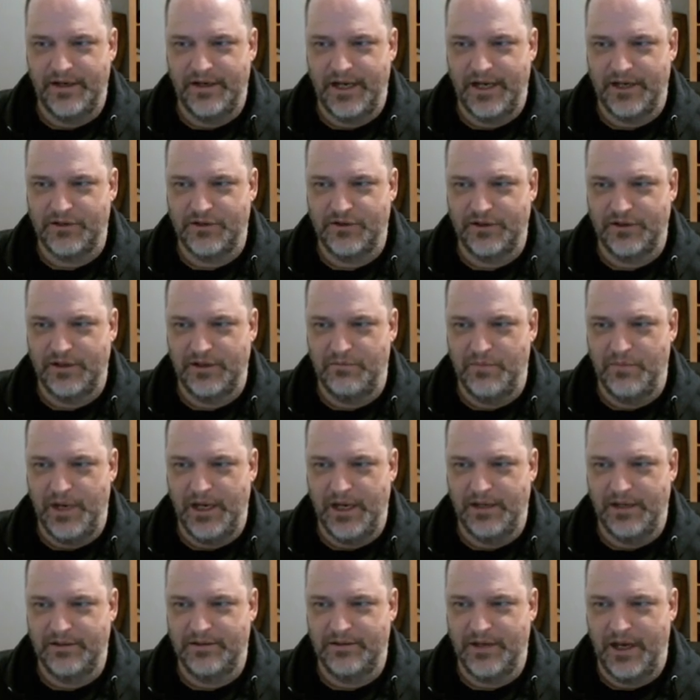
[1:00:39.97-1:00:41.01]
it actually
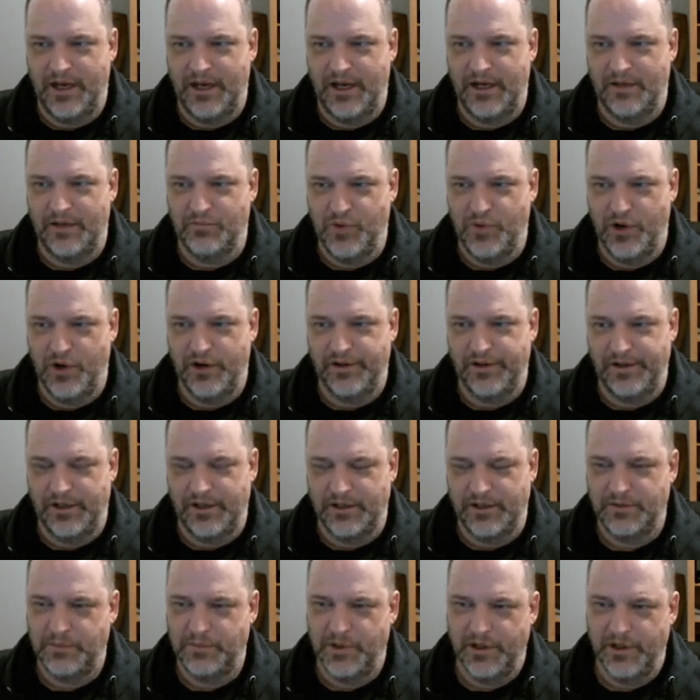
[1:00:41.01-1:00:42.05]
makes dying part of the
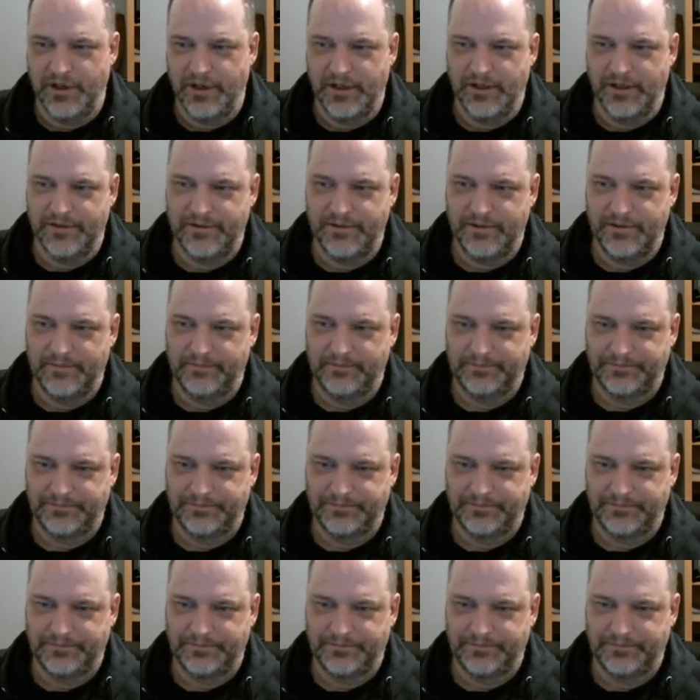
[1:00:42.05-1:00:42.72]
experience.